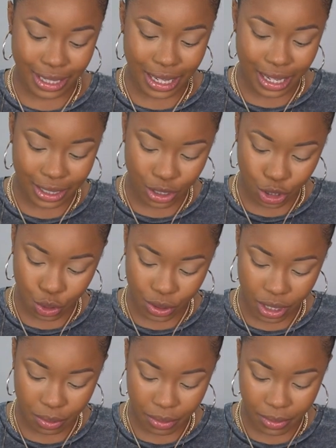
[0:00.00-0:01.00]
it's not
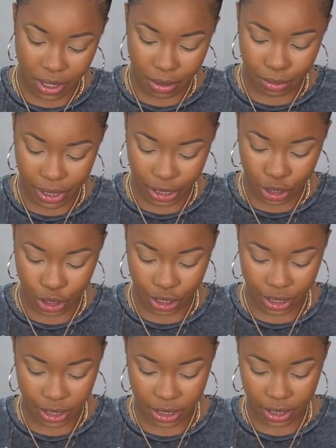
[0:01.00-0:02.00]
showing up on the
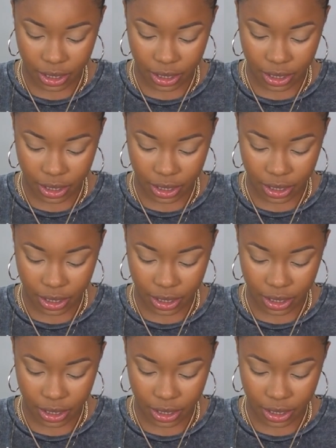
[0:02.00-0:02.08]
complexion.